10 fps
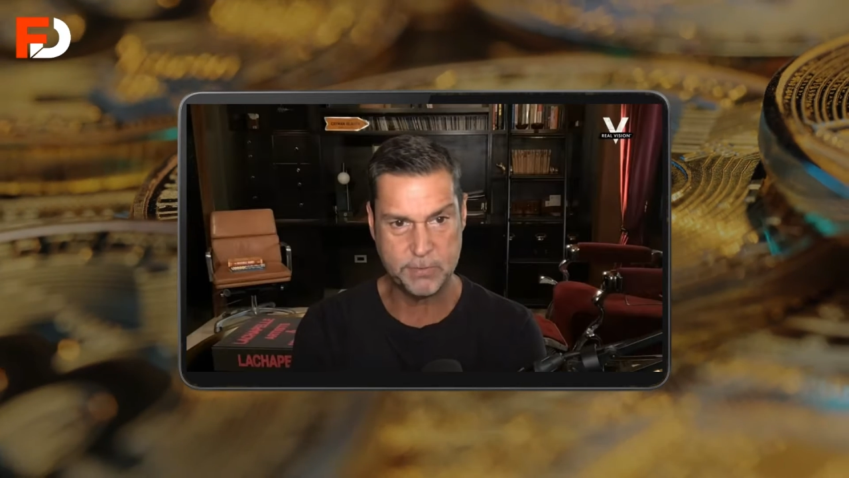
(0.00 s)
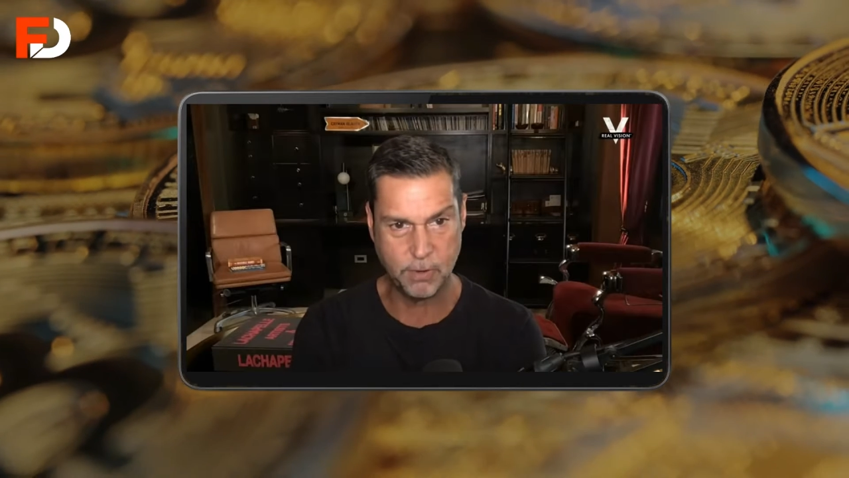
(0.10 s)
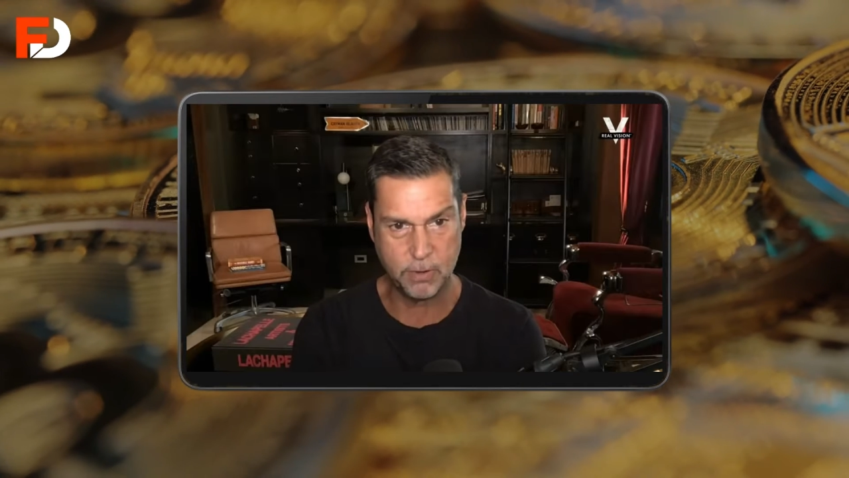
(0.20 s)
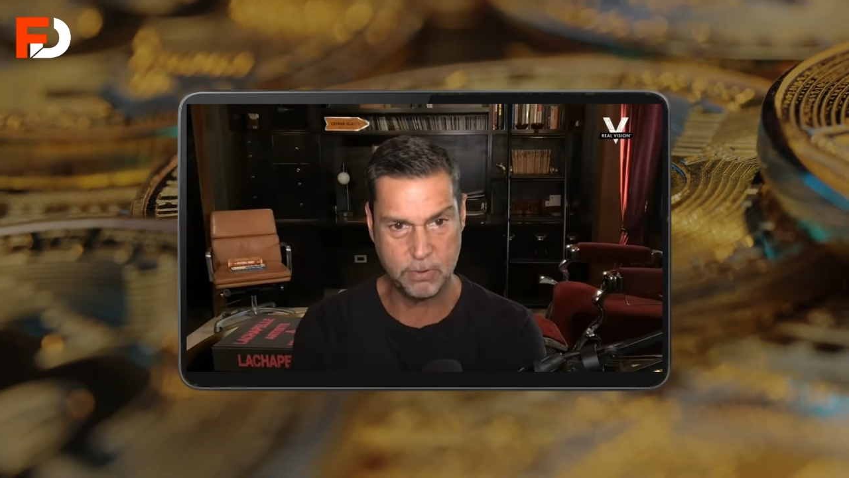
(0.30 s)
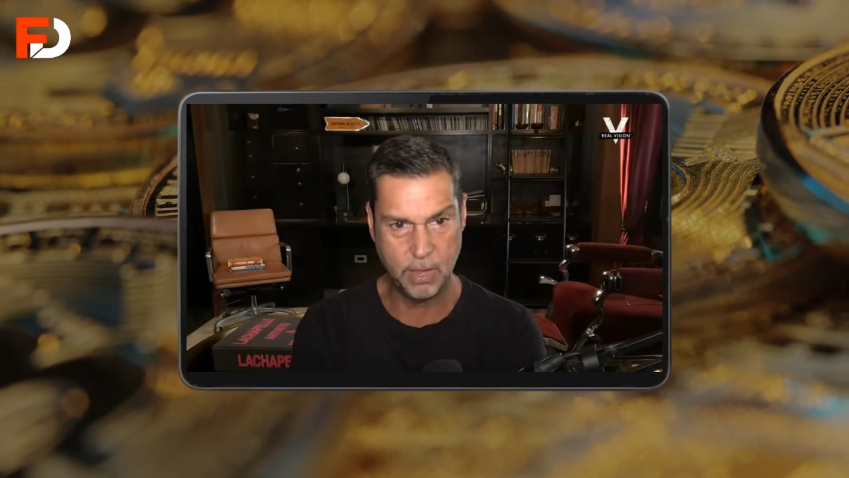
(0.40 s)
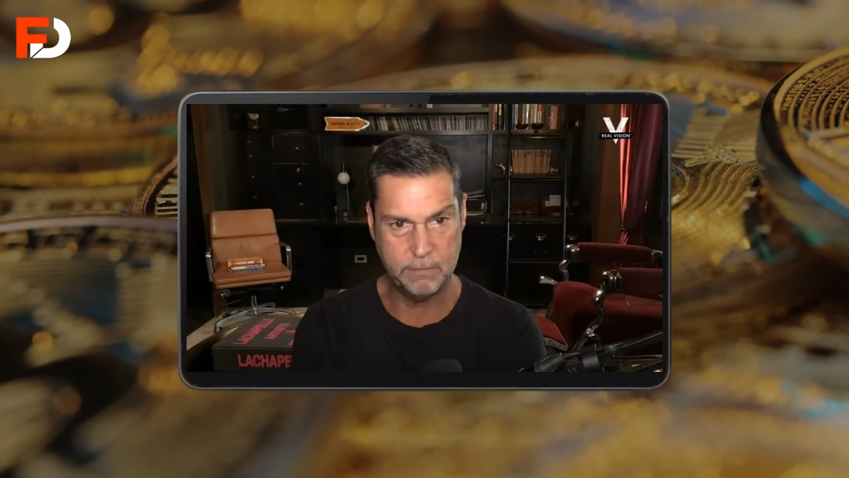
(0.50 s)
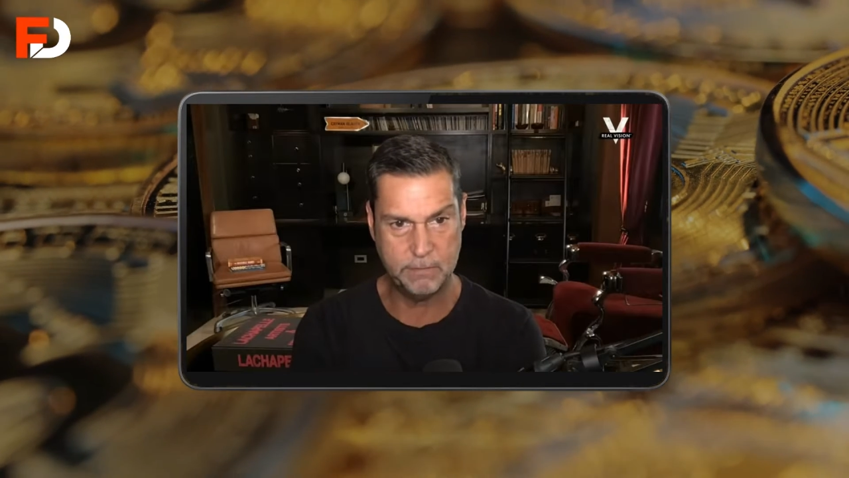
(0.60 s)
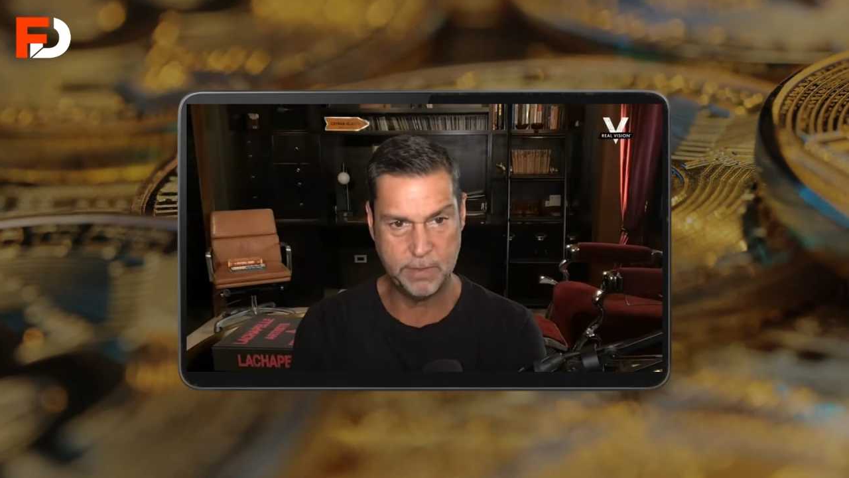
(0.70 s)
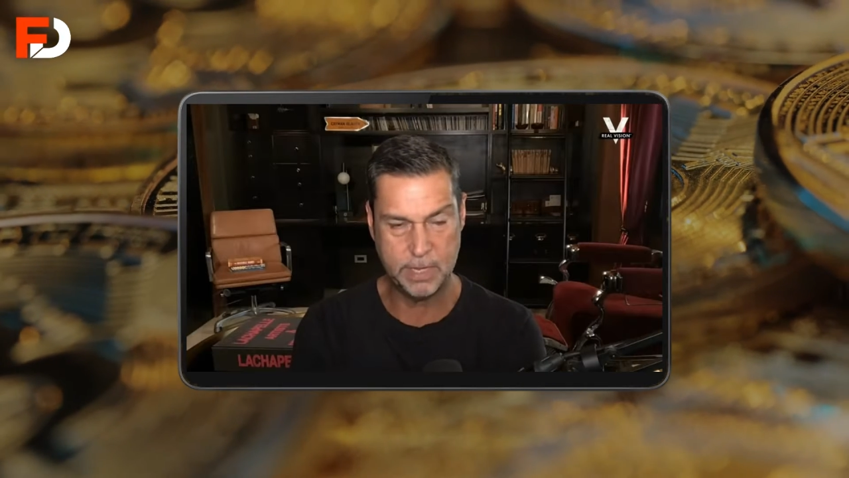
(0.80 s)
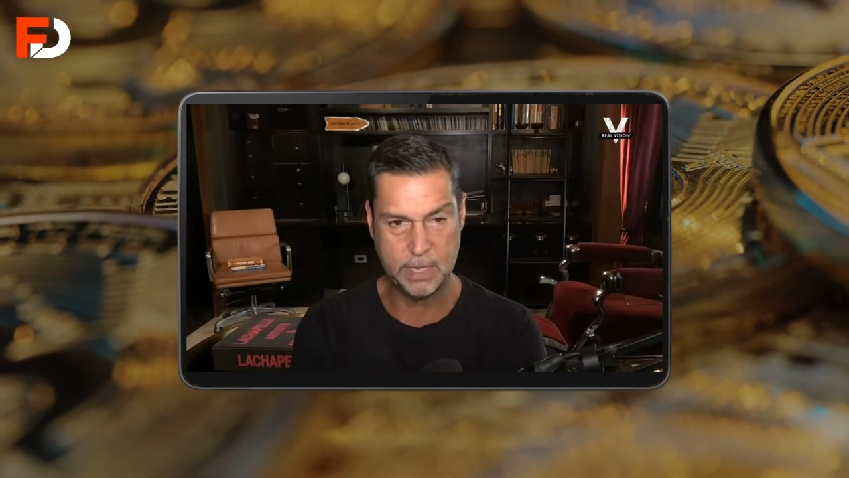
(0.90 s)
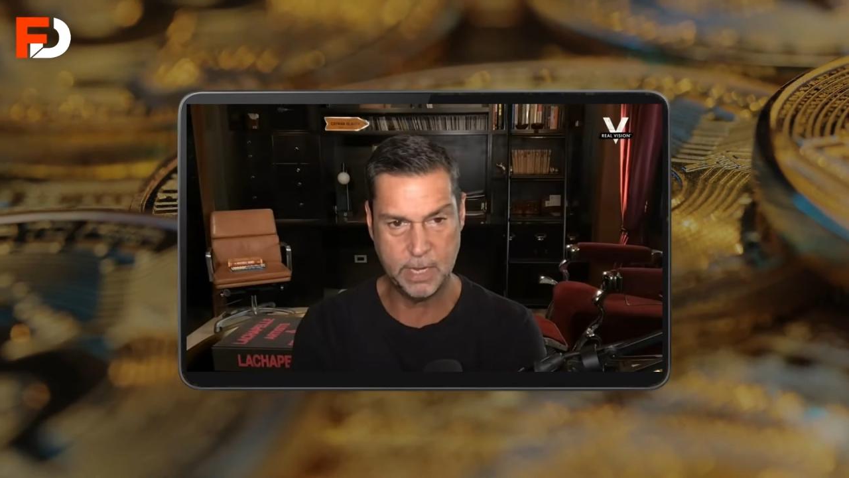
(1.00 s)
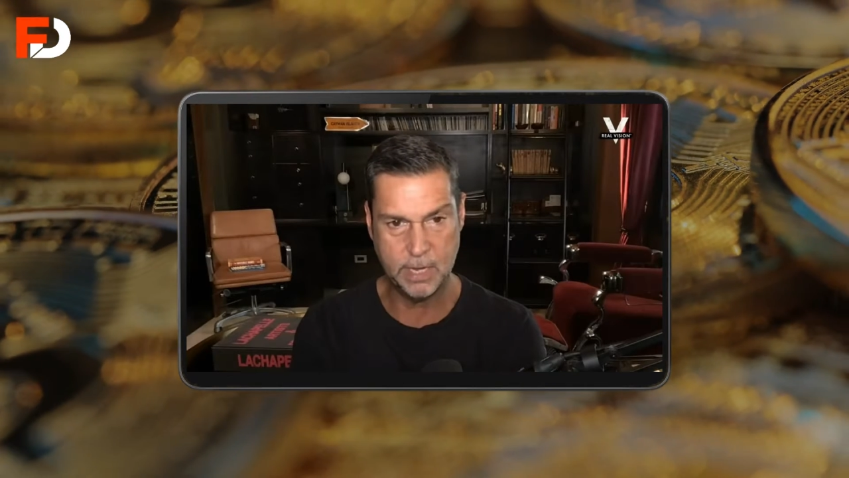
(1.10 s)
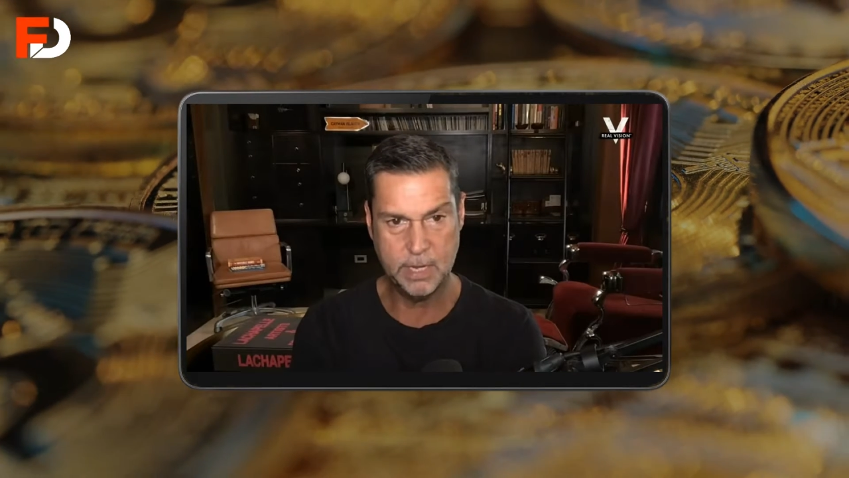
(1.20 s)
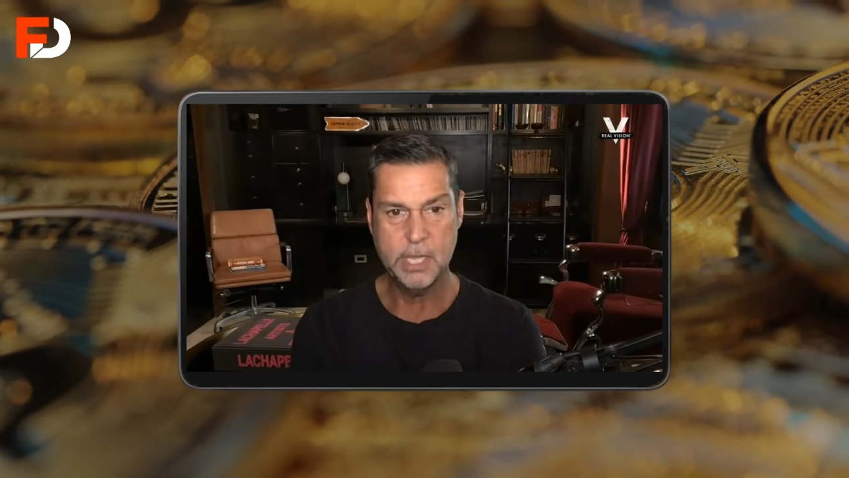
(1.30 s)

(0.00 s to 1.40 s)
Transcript: of growth of the